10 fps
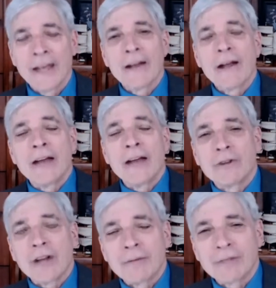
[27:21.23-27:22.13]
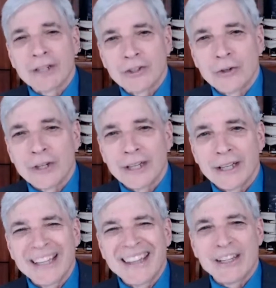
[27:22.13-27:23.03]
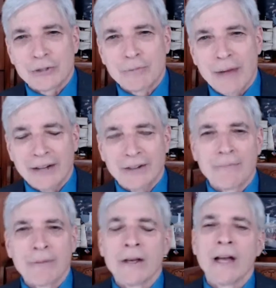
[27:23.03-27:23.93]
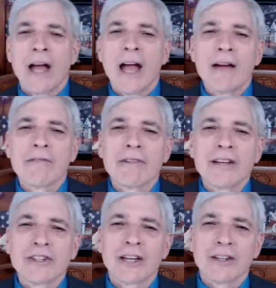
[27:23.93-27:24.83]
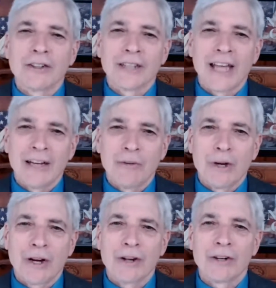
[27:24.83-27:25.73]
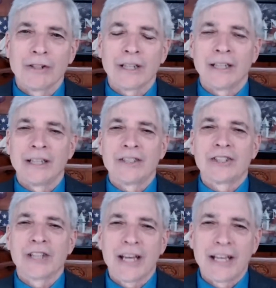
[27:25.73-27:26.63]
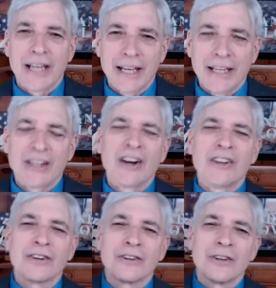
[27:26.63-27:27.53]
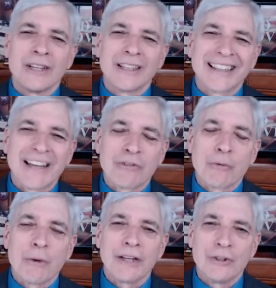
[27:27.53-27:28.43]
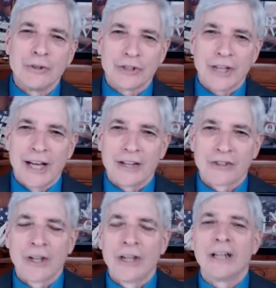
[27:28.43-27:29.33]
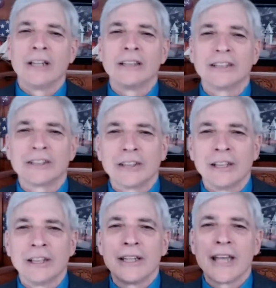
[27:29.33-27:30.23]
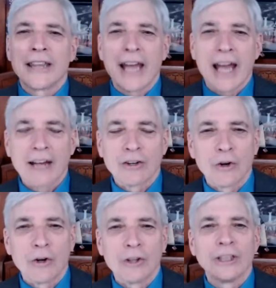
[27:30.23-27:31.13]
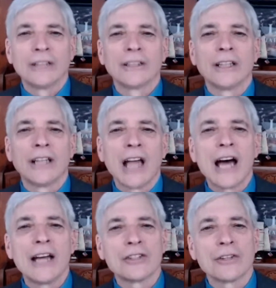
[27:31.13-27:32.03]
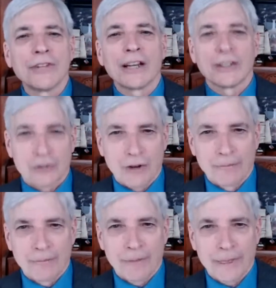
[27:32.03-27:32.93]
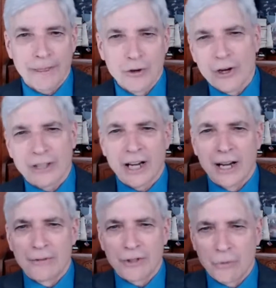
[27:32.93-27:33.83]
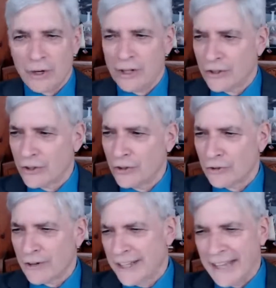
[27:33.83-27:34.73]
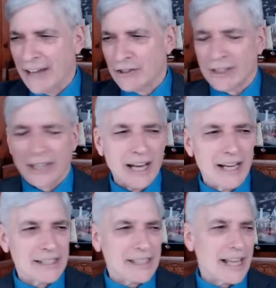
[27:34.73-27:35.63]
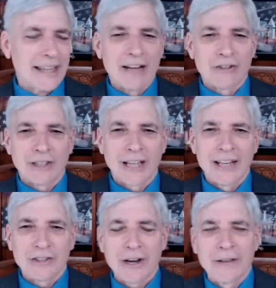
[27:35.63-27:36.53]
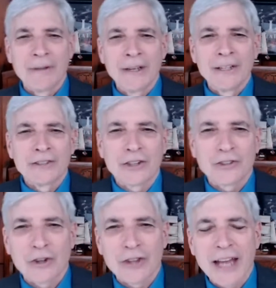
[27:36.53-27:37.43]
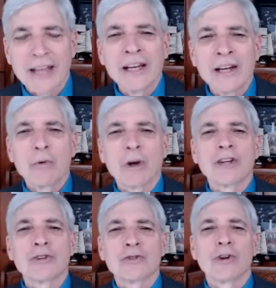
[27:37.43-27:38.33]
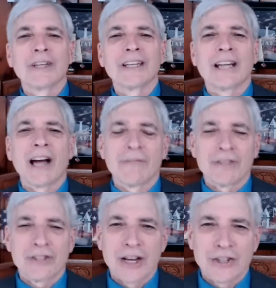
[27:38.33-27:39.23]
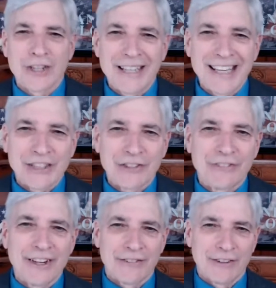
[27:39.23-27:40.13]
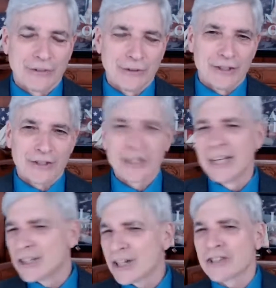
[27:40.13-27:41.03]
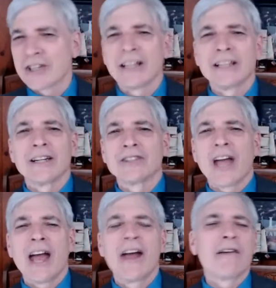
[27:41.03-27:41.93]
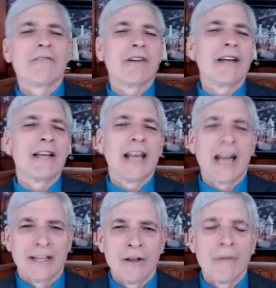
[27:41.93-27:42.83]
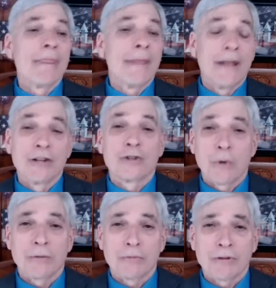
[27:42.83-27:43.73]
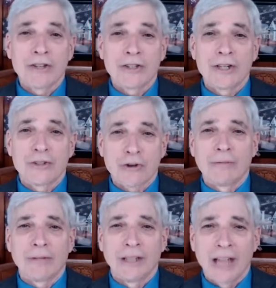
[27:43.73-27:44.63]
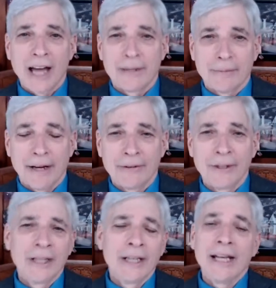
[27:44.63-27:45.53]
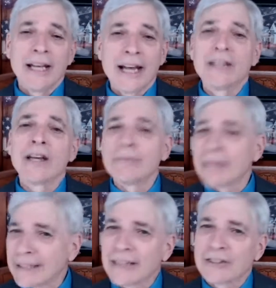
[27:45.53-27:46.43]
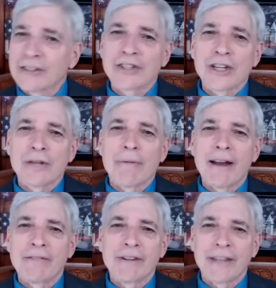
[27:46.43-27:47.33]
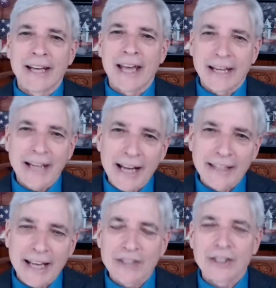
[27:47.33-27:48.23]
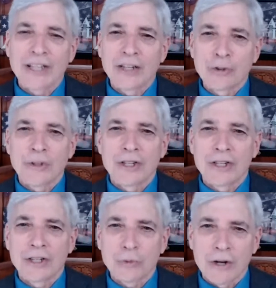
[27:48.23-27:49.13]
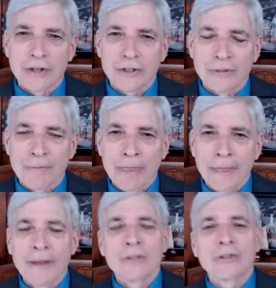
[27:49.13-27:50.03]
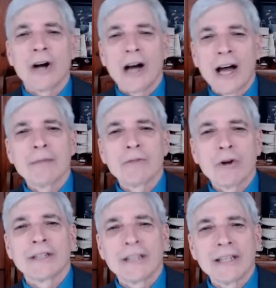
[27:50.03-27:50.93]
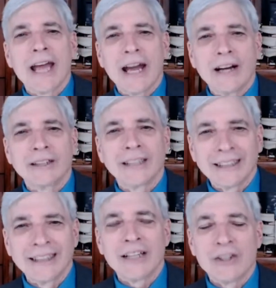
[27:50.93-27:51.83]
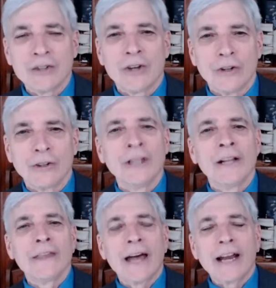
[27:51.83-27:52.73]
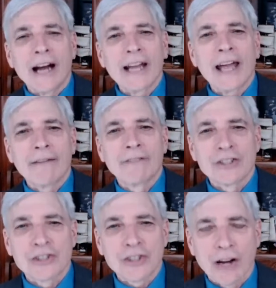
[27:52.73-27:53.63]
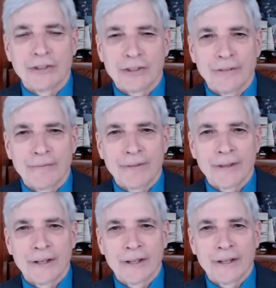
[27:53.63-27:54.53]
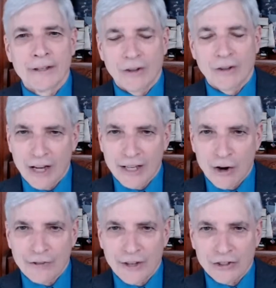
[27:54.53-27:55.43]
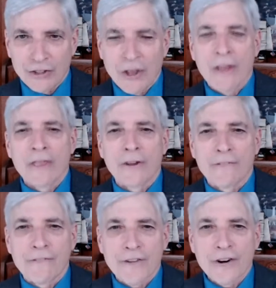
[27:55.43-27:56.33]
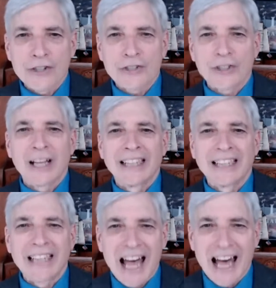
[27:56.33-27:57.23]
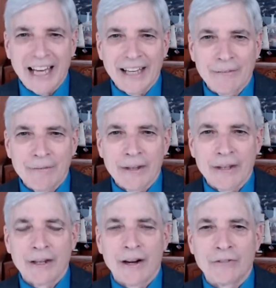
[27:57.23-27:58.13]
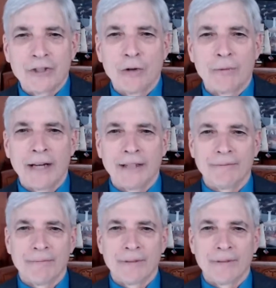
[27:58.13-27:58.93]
And I'm going to do it in this manner. Every single day we heard on CNN and other left-wing newscasts a list that they had called The Lies of Donald Trump. New York Times, 1, 2, 3,000 lies, 10,000 lies, right? So they were controlling the conversation in their sphere of influence, just telling us every night, here's what President Trump lied about. It ended up that they took just about everything out of context and they twisted his words. So I'm going to now let you know that I have discovered, going on the offense, the first lie of Joe Biden.